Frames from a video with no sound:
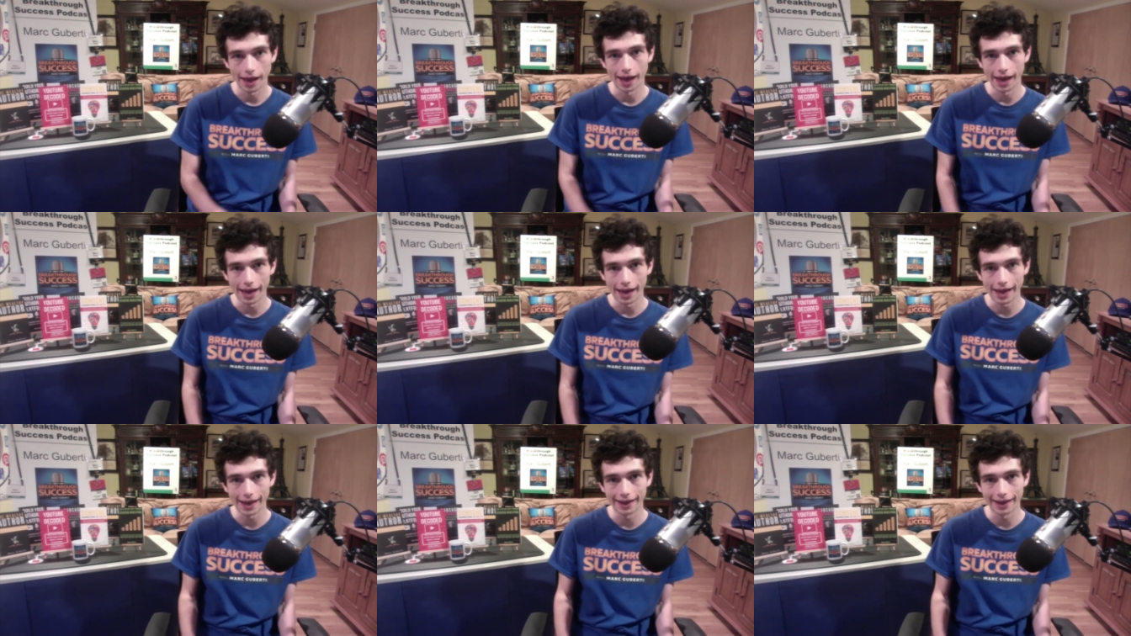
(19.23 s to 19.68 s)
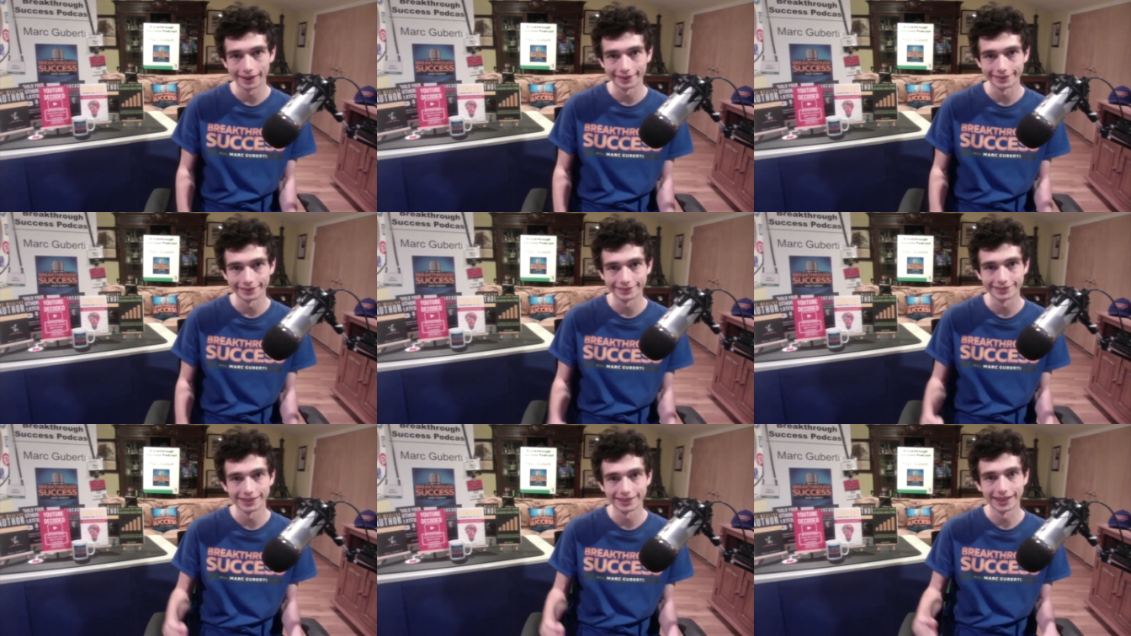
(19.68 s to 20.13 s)

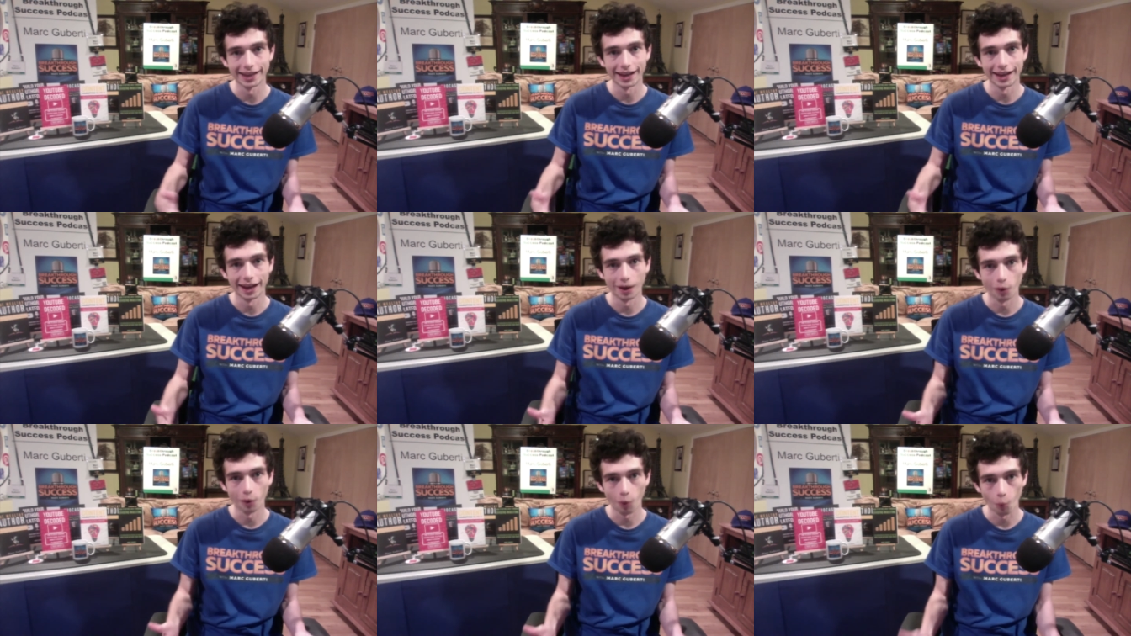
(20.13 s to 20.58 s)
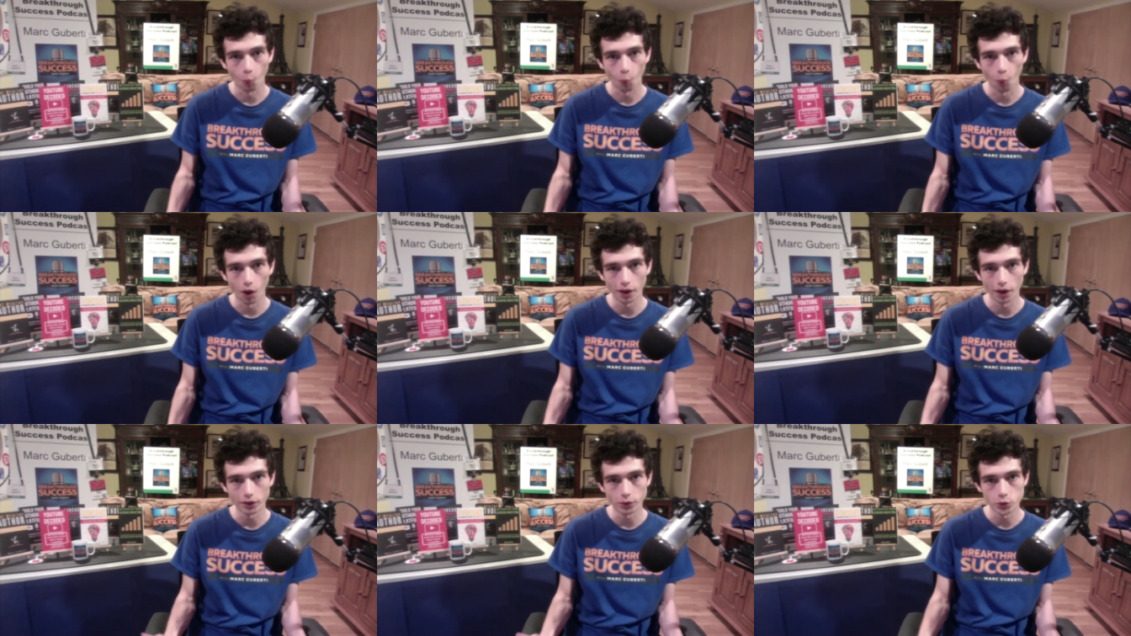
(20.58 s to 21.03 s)
and
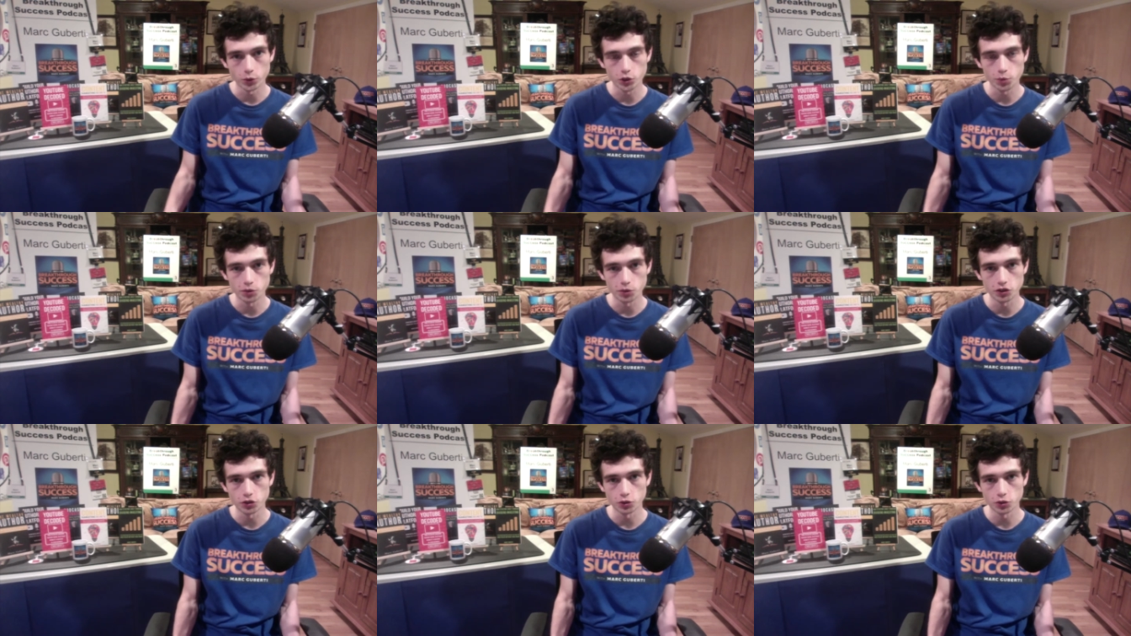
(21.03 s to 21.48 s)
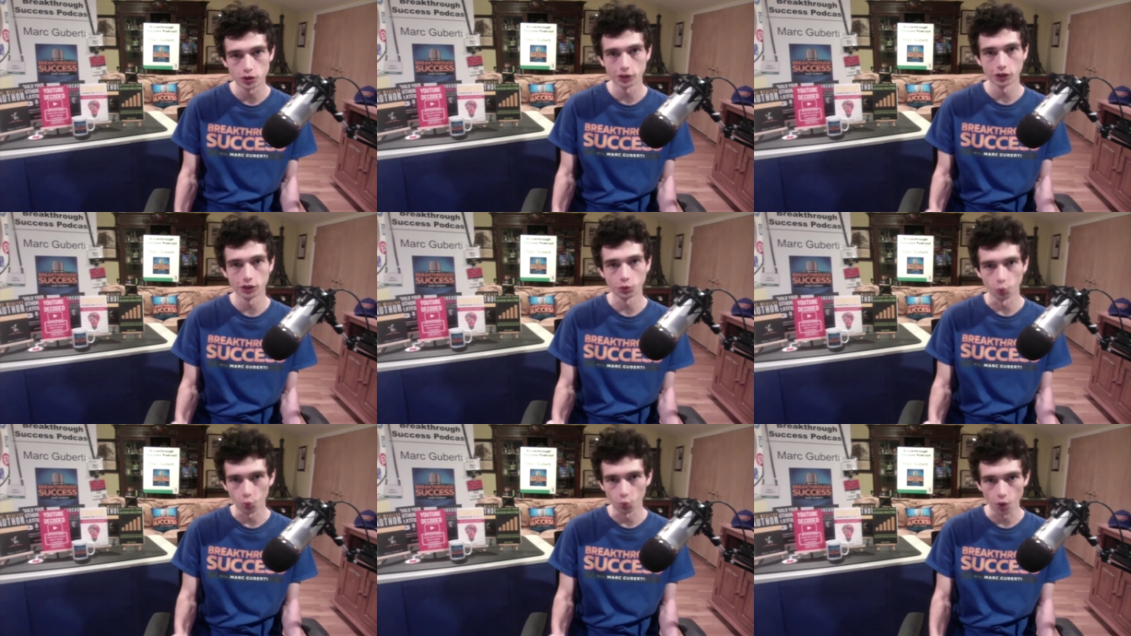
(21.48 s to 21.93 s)
what you should be
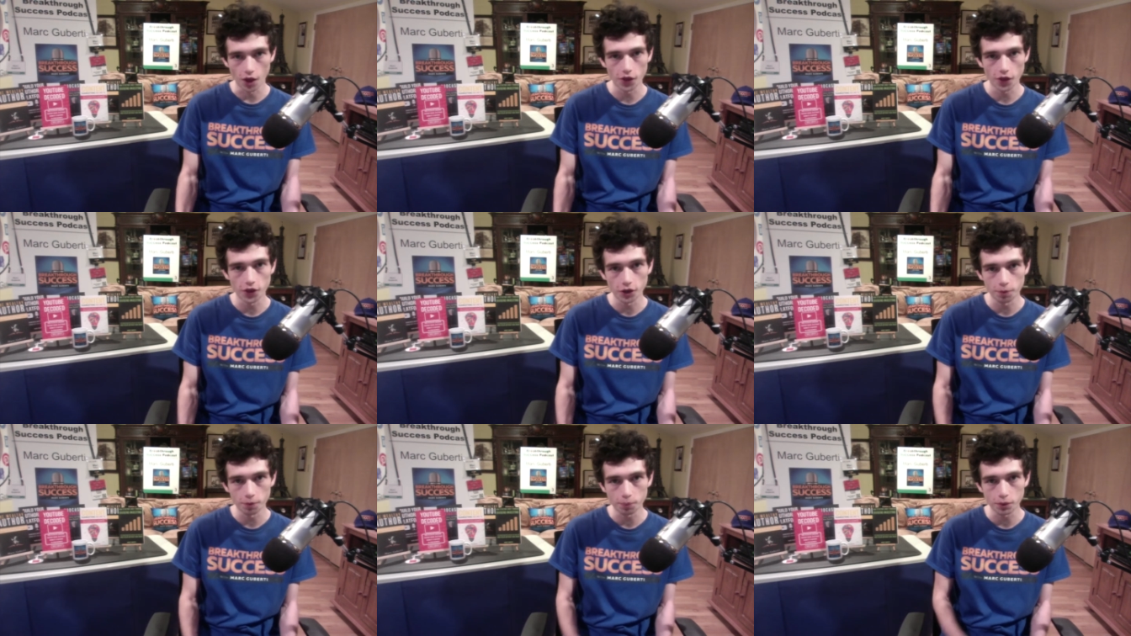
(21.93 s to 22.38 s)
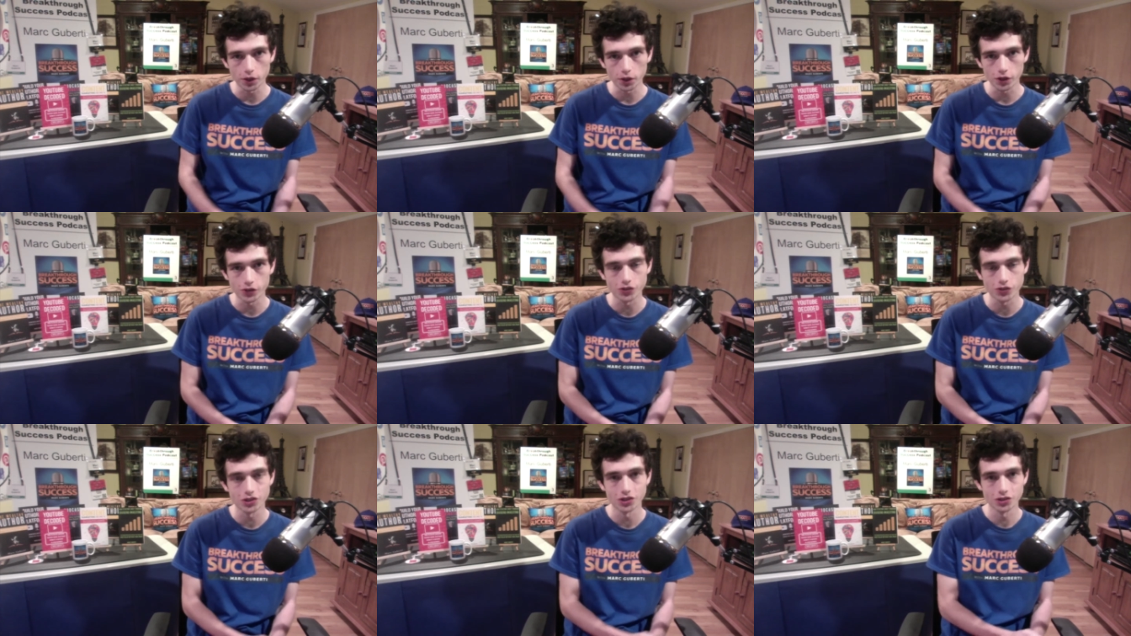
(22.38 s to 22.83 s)
doing with your
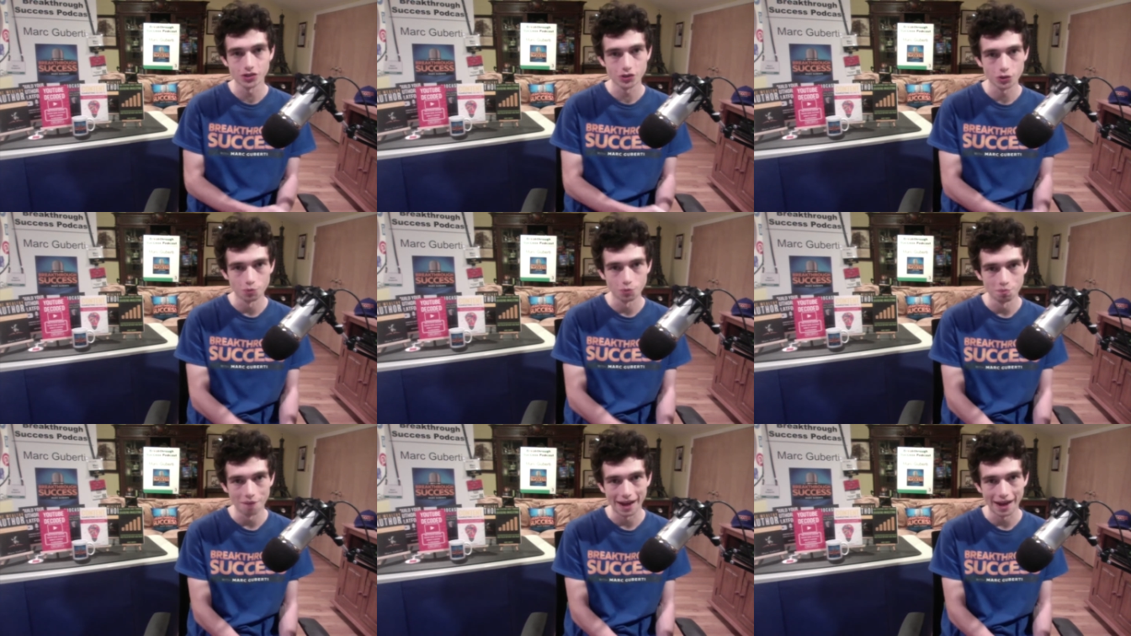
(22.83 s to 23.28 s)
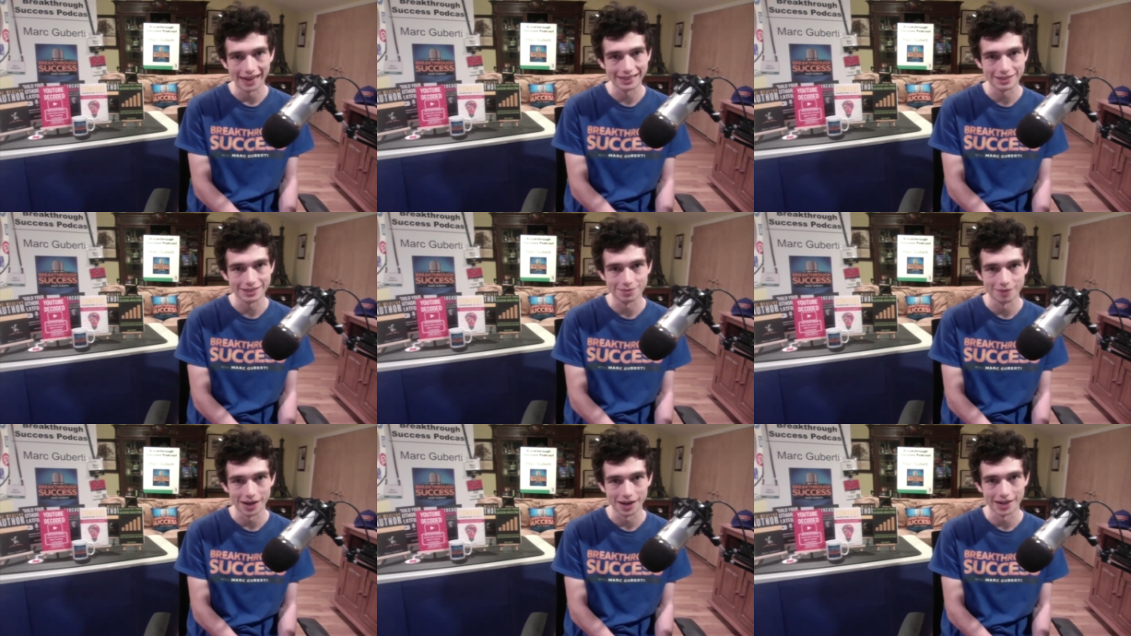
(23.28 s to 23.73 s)
books to
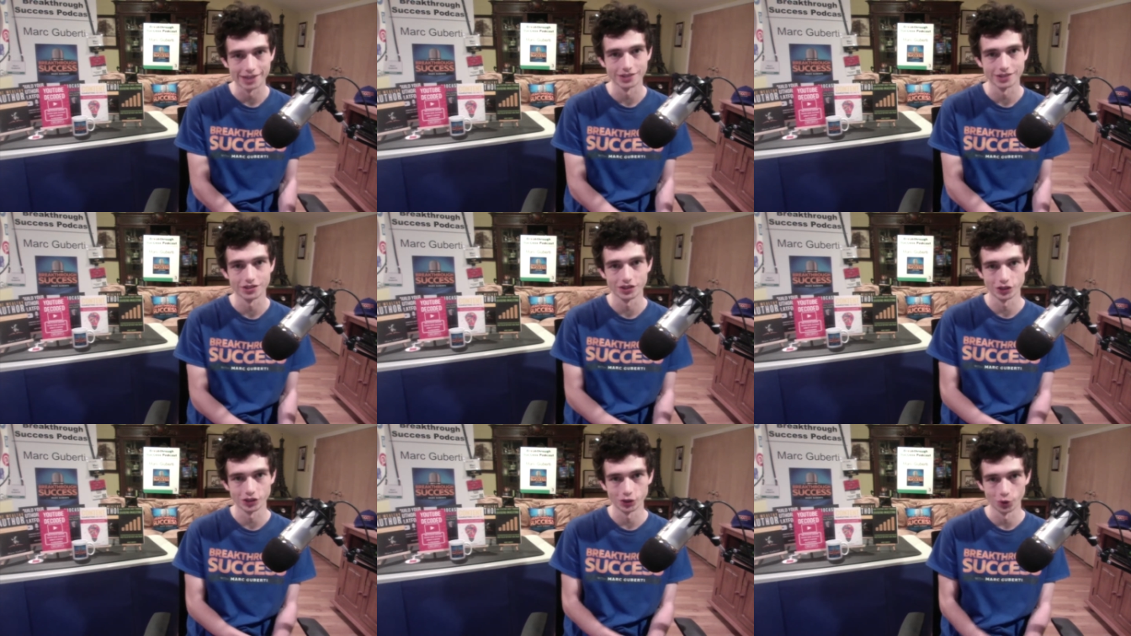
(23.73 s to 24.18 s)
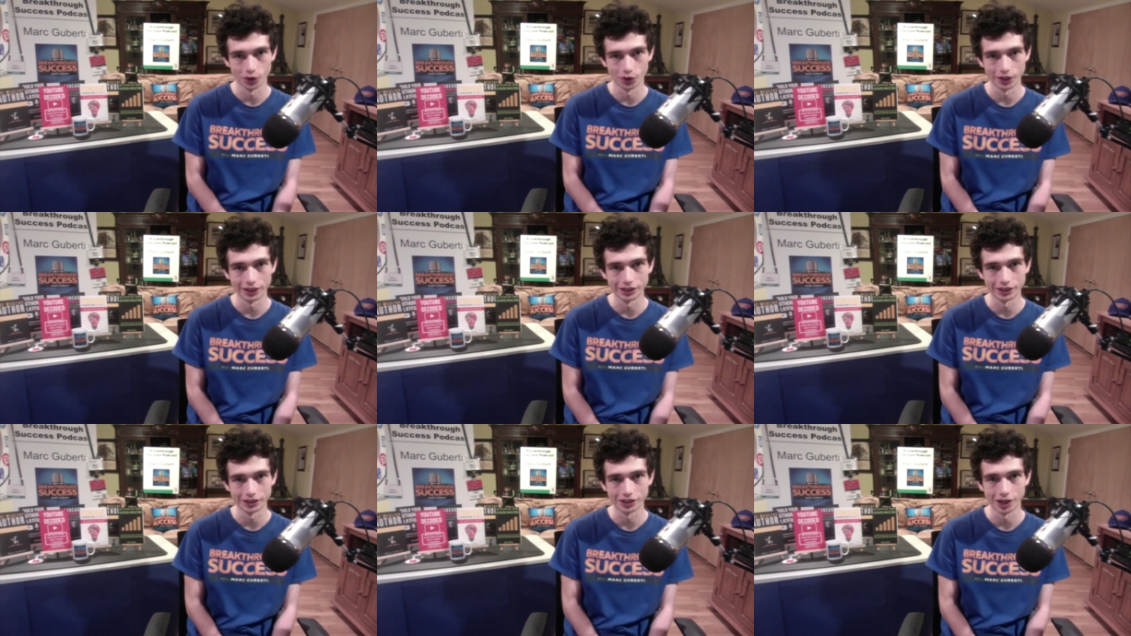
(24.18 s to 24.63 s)
maximize your
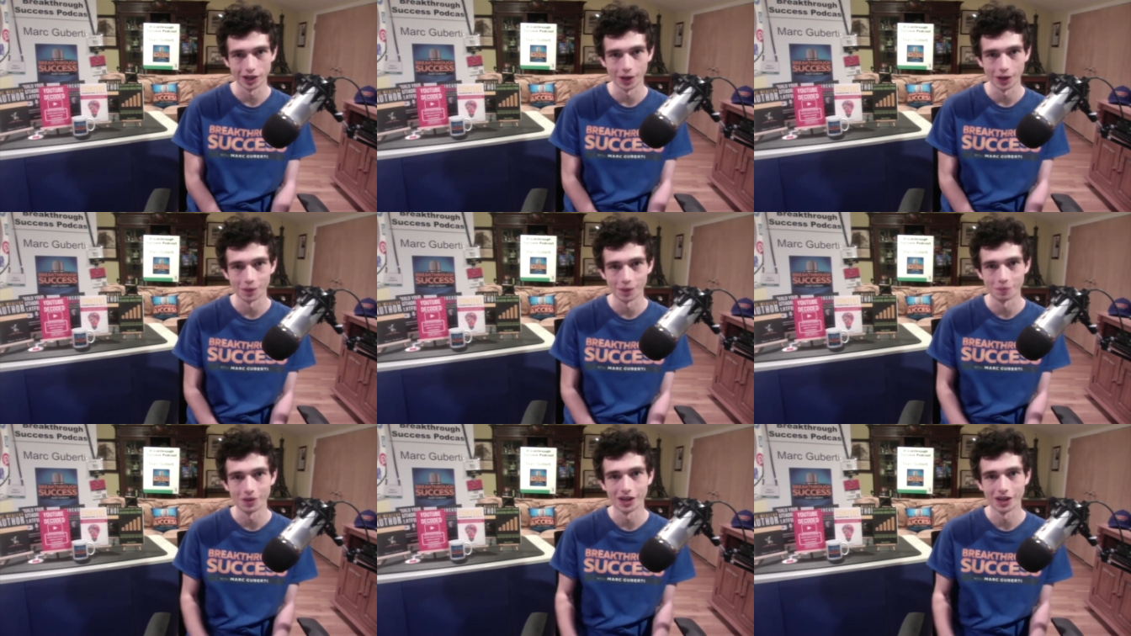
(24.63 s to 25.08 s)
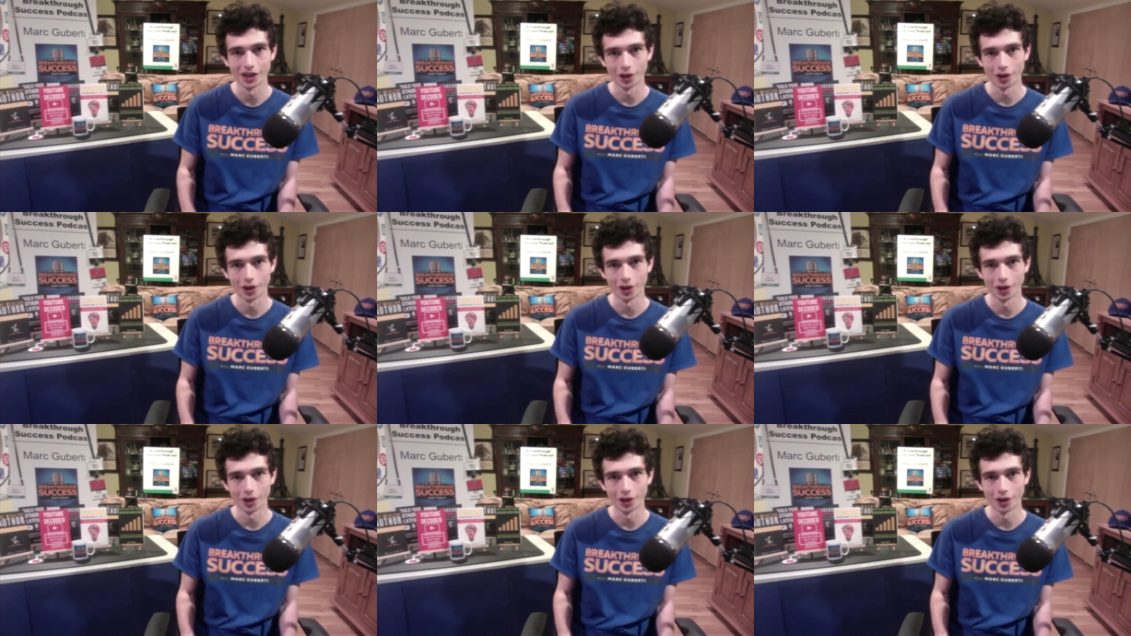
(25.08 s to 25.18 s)
income.